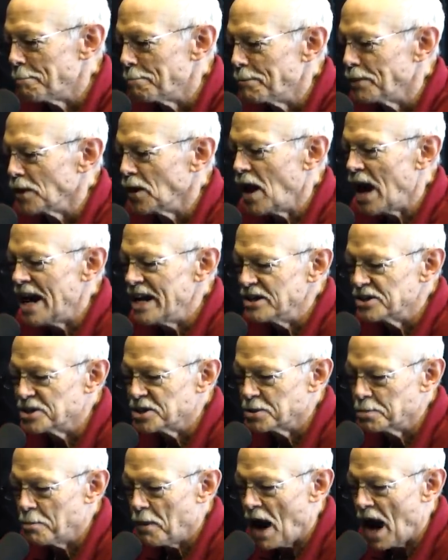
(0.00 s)
blind
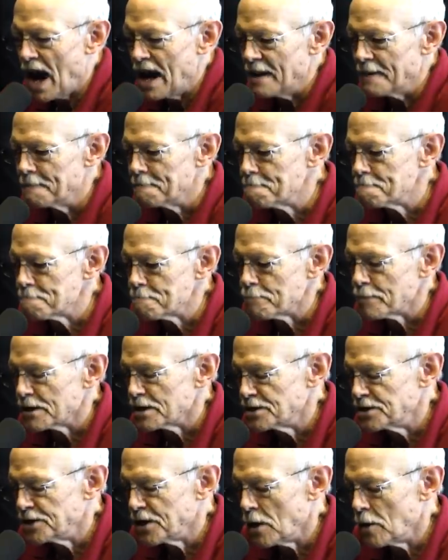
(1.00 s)
spot.
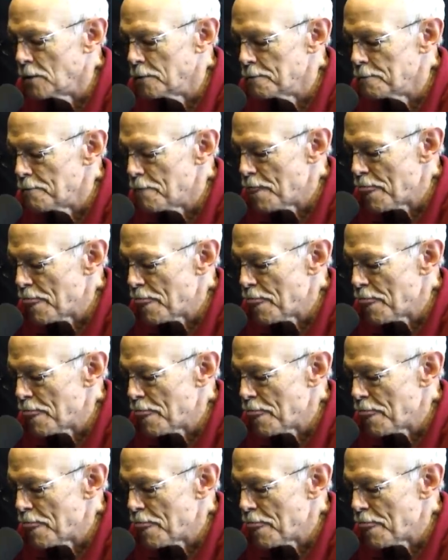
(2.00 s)
So